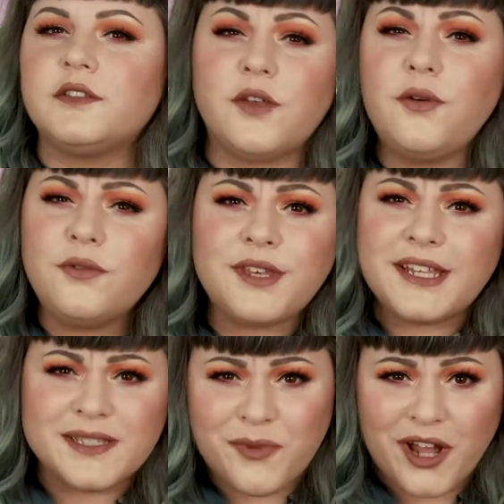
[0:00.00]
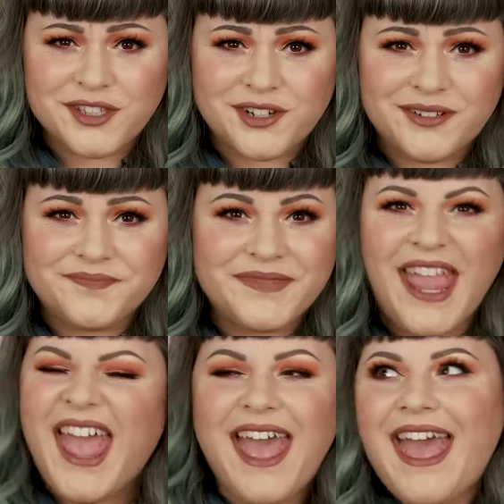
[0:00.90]
So who needs bronzer?
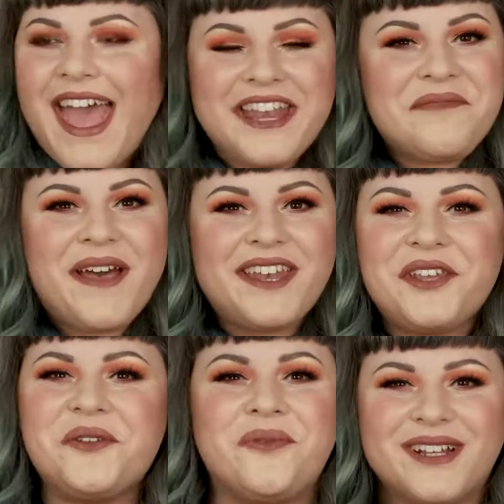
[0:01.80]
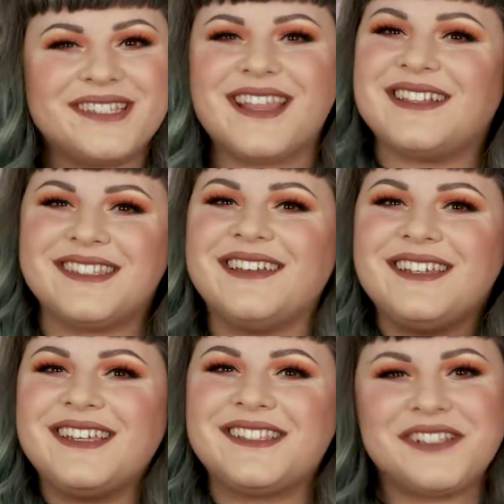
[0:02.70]
Anybody who wants that
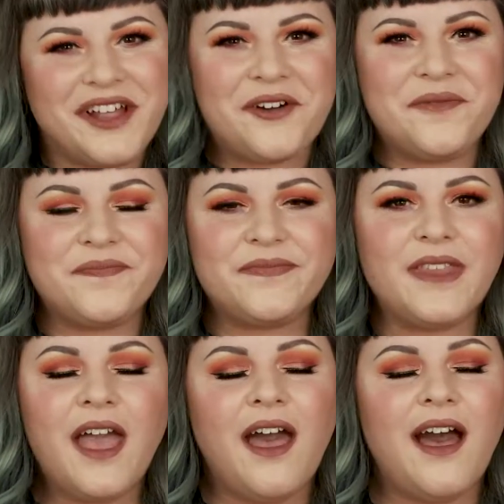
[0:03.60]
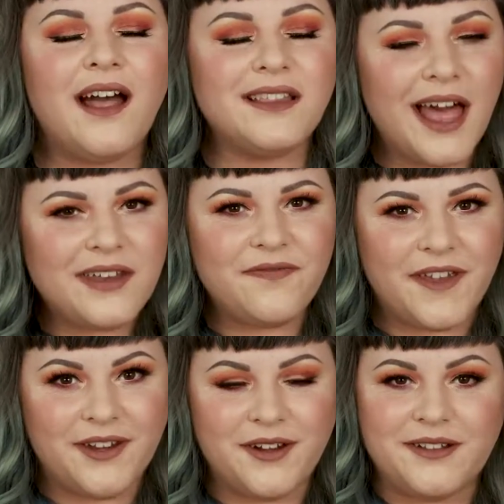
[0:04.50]
sun-kissed glow. A lot of
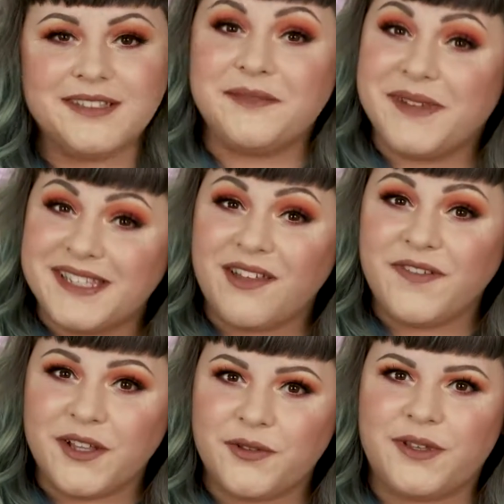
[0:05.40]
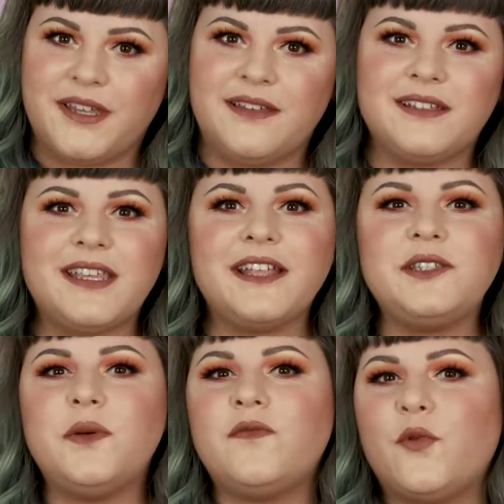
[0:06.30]
fair girls, myself included, tend
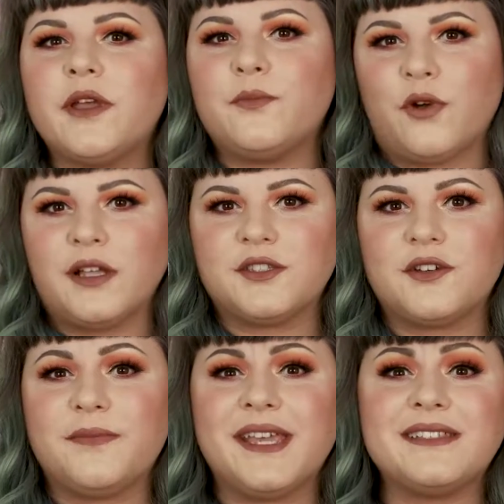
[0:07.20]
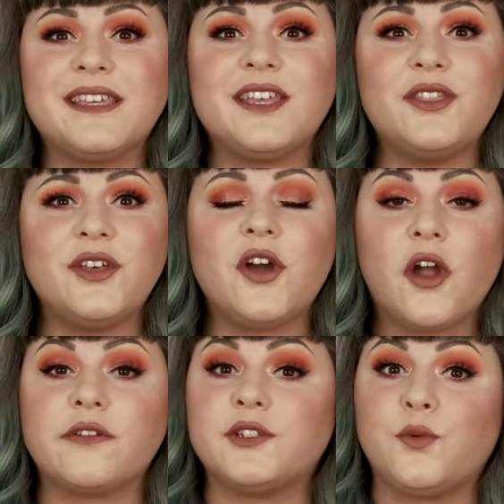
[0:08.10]
to avoid bronzer because it can look
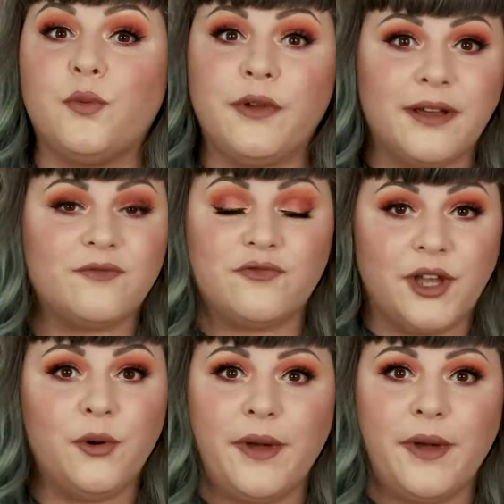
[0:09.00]
orange real